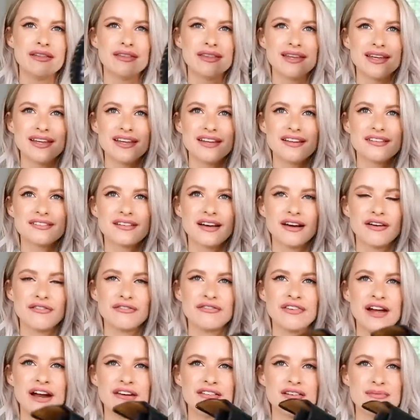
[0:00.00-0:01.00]
These are
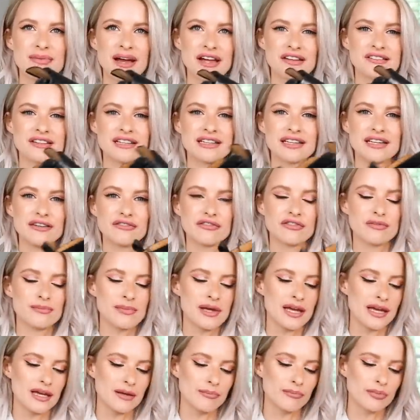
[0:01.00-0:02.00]
very masculine for
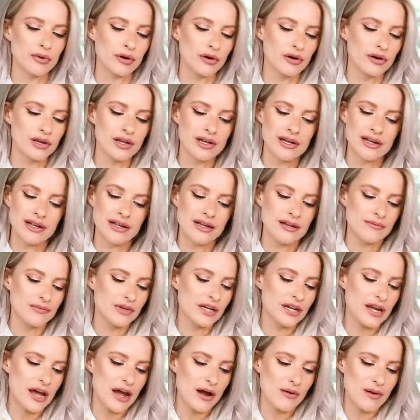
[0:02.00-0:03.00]
me, but
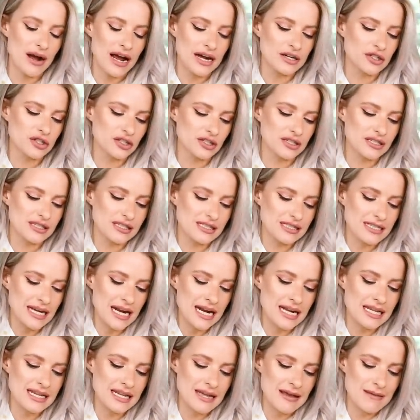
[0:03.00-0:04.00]
you know, I'd just
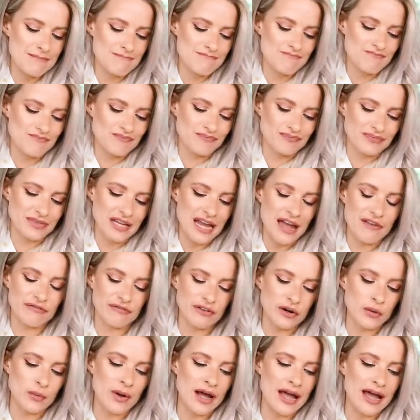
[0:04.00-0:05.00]
seen them
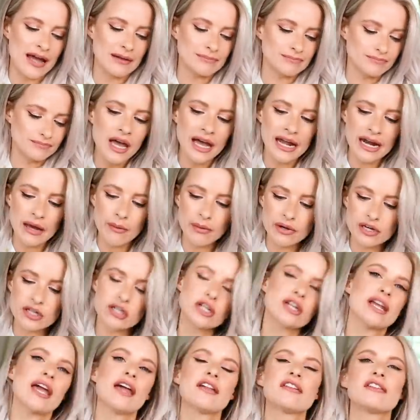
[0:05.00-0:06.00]
everywhere and I wanted
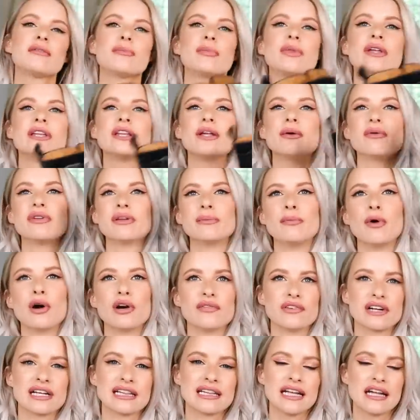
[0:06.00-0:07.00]
to get something that was
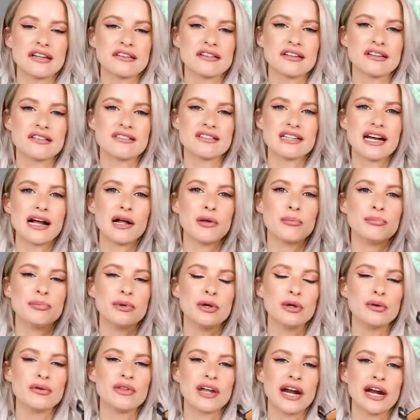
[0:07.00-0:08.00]
more of a classic style
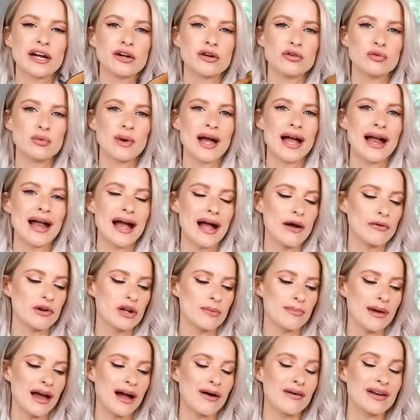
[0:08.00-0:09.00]
boot that I could wear out
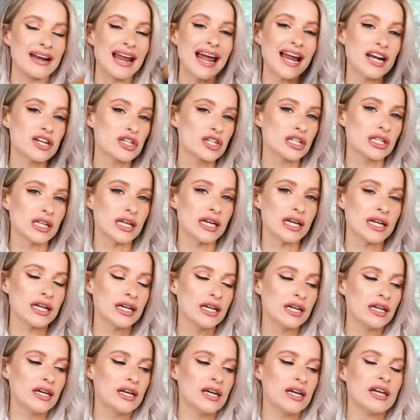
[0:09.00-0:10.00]
and about. And actually
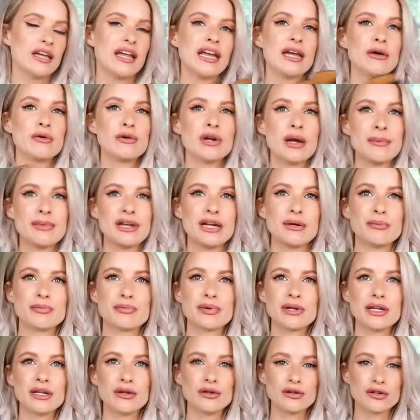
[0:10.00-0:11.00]
it would, I mean, it would
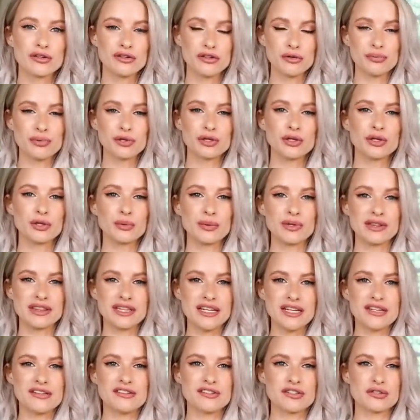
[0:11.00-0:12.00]
probably look super cool with
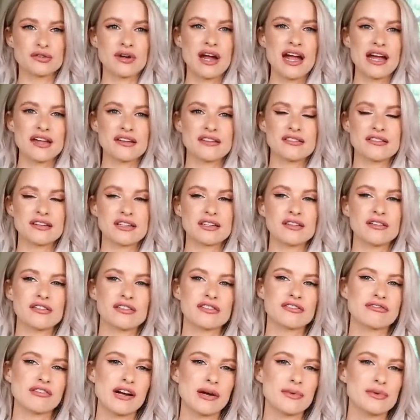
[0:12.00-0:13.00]
this dress. It
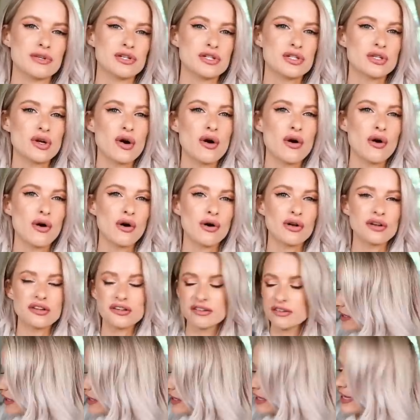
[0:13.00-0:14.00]
looks great with
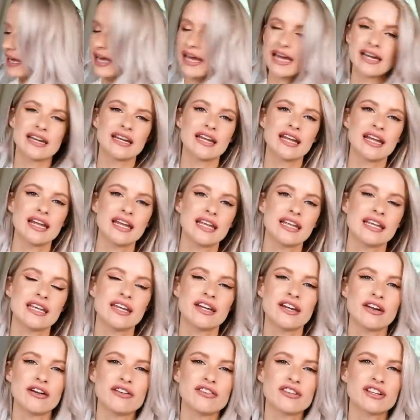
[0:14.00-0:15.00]
shorts. You can,
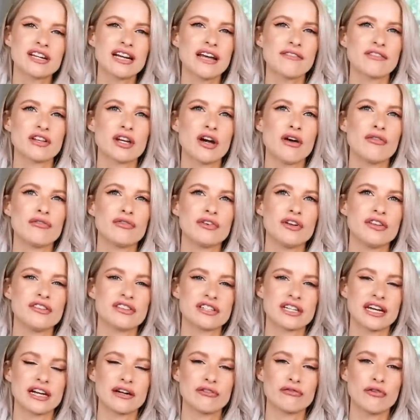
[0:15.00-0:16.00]
you know, you're just gonna have the
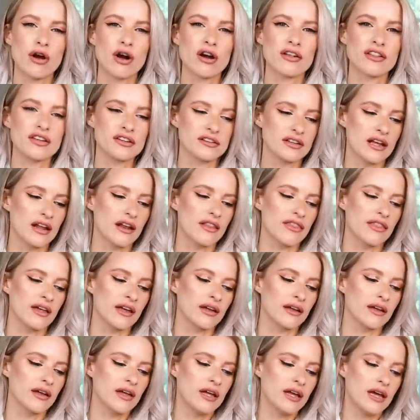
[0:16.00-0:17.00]
confidence to kind of rock this kind of
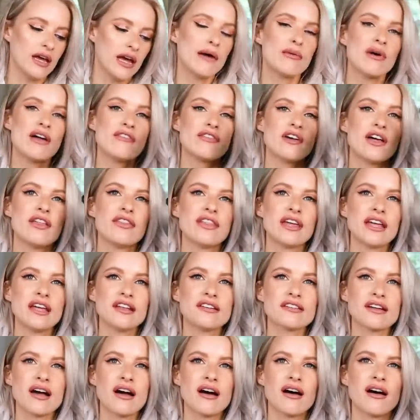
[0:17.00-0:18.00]
thing. However,
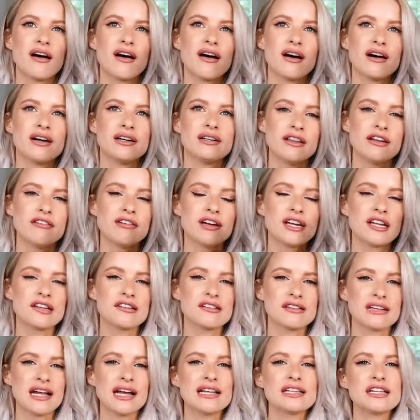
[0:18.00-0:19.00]
these are, they're in a
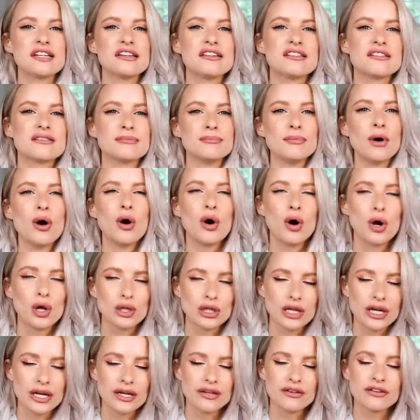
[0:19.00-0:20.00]
slightly
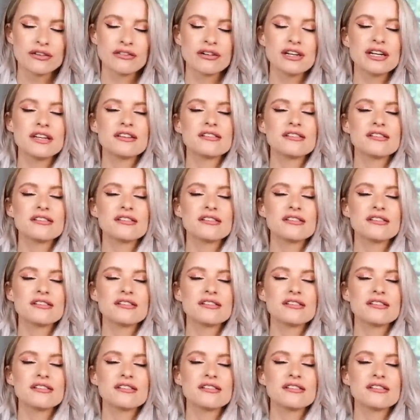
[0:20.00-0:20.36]
smaller, they're in